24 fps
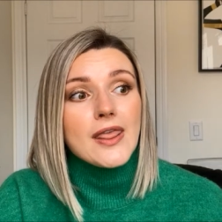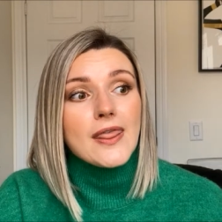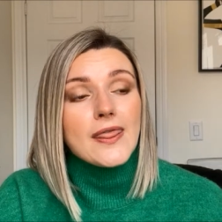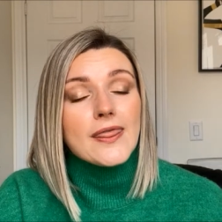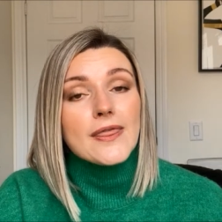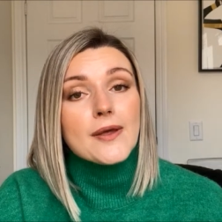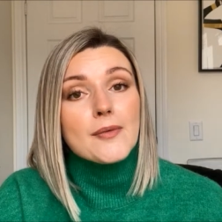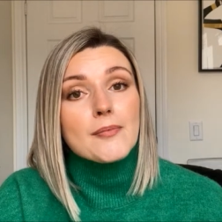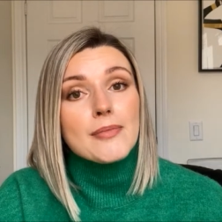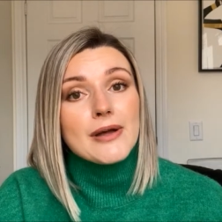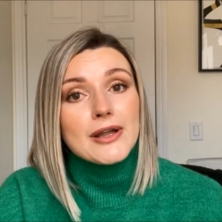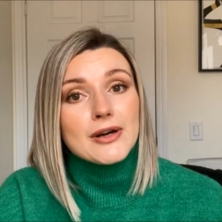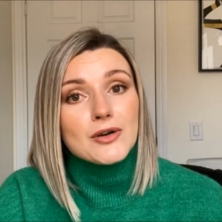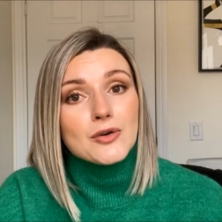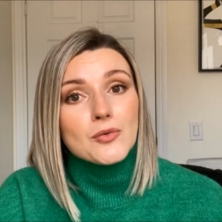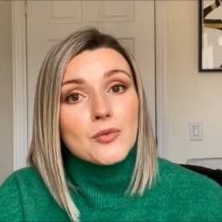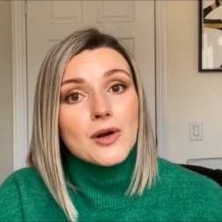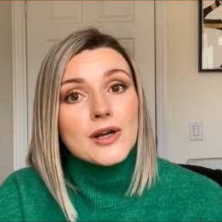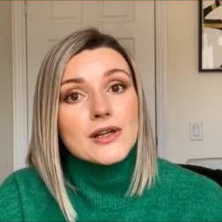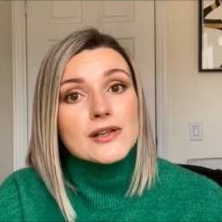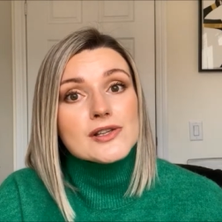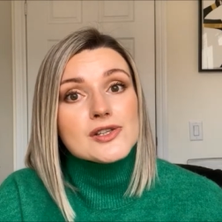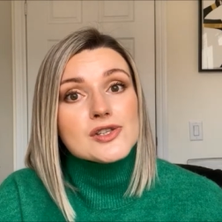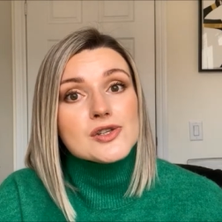the better
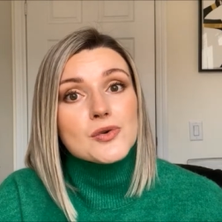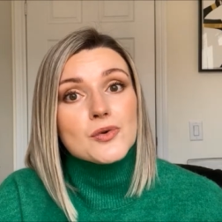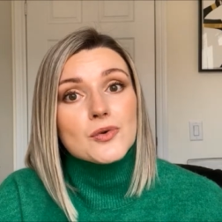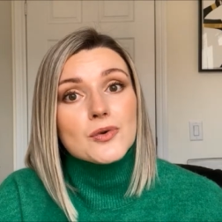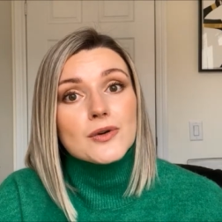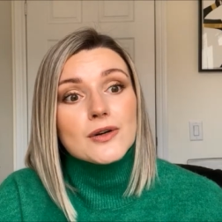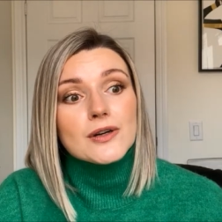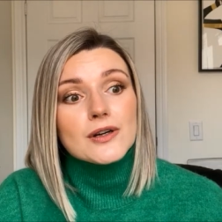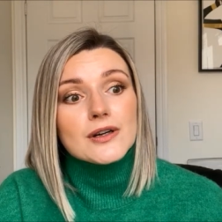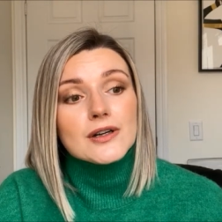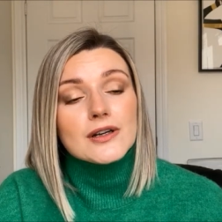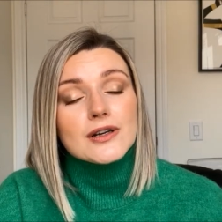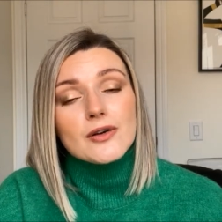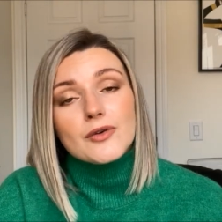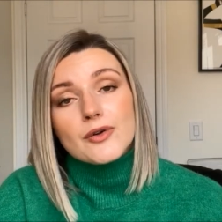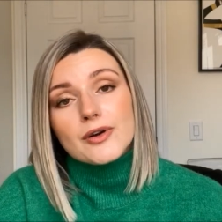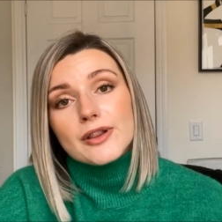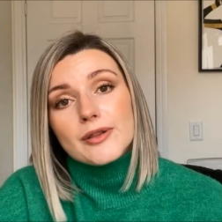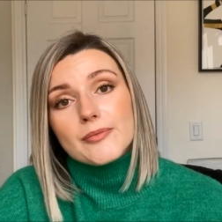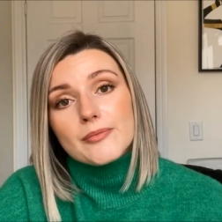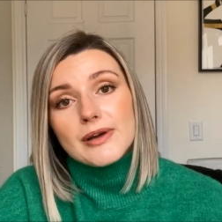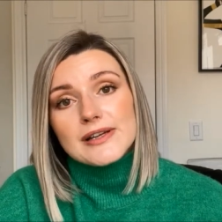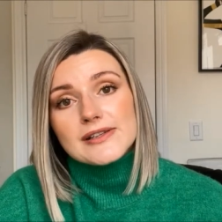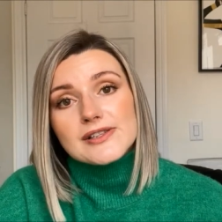ones or
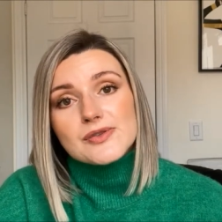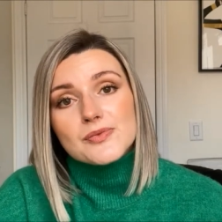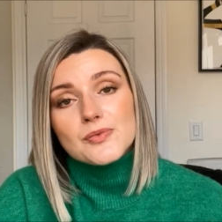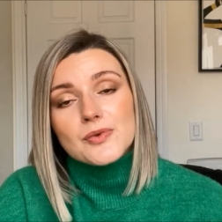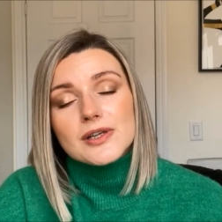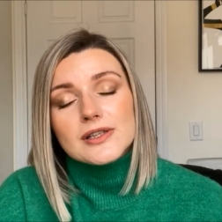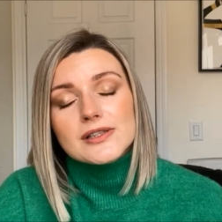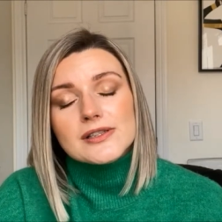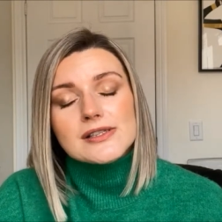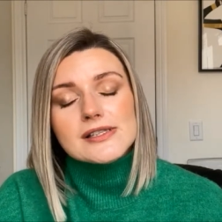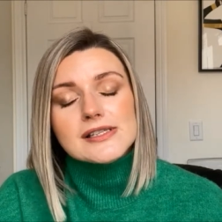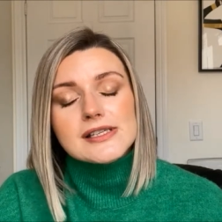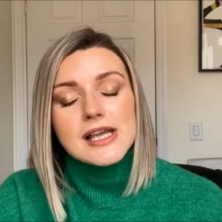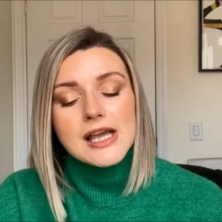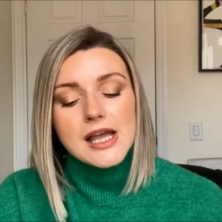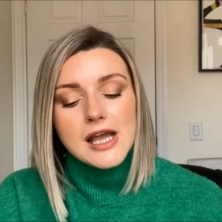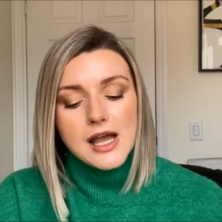the best ones.